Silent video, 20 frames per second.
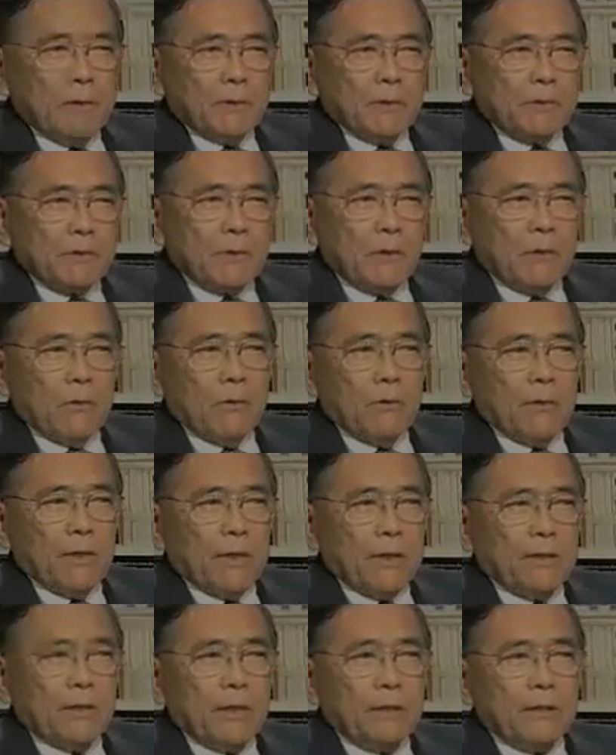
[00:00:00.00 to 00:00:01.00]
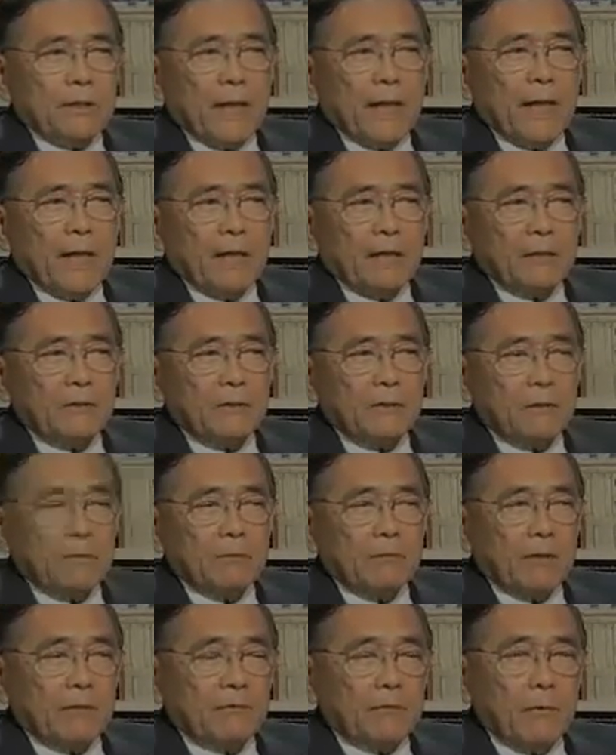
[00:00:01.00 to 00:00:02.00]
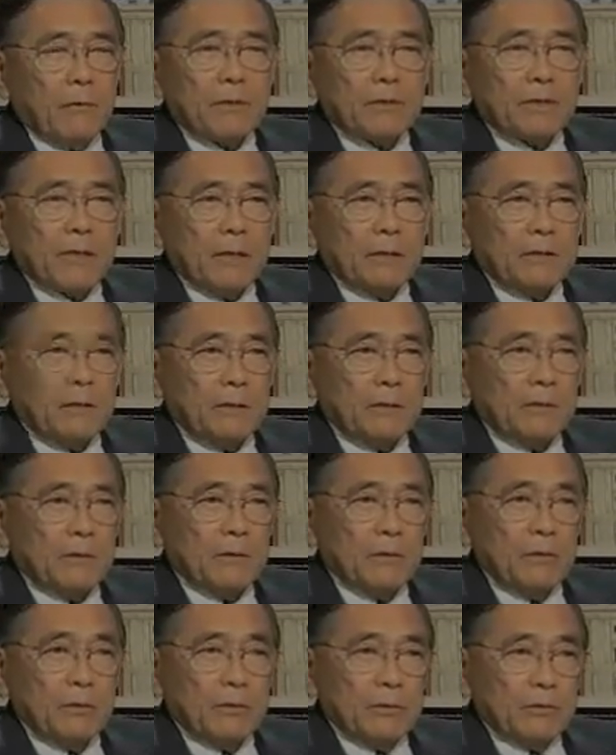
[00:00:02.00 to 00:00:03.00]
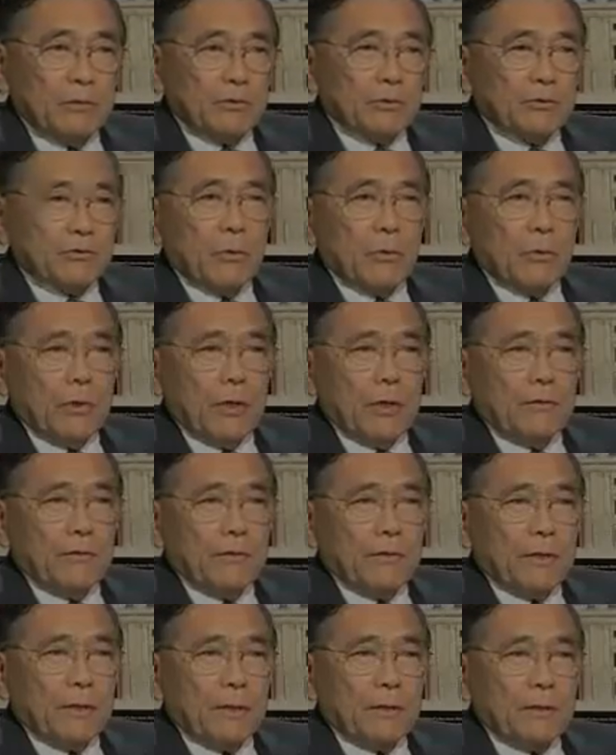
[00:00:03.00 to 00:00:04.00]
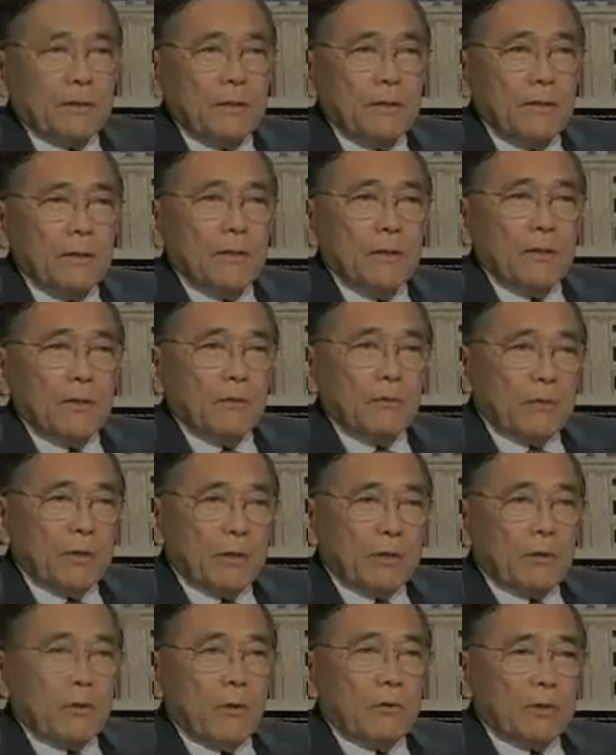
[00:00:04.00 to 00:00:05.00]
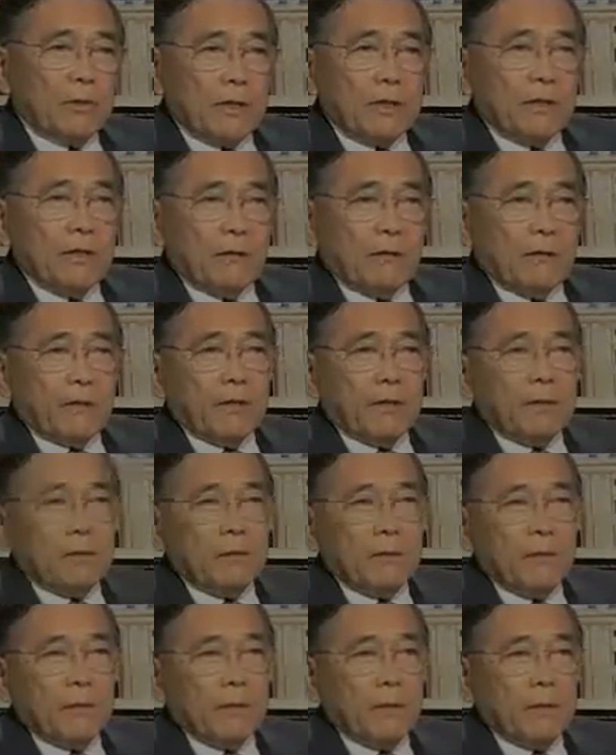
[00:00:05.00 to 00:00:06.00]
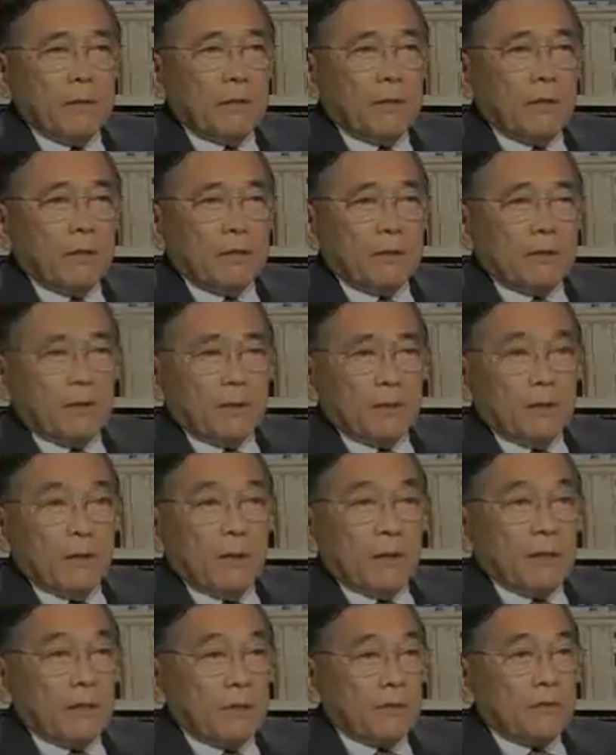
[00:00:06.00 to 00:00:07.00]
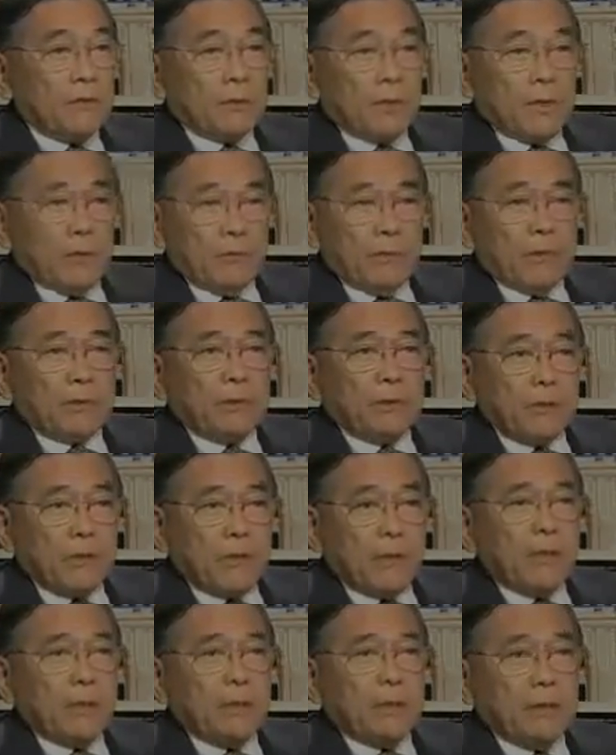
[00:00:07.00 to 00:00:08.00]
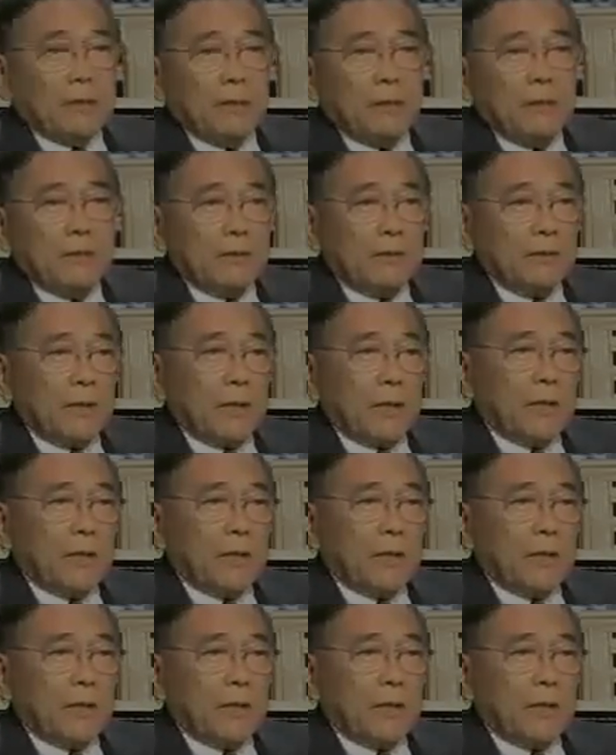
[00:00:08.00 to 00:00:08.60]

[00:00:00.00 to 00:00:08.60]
So, and then my folks had to store everything. We could only carry the luggage that we could take to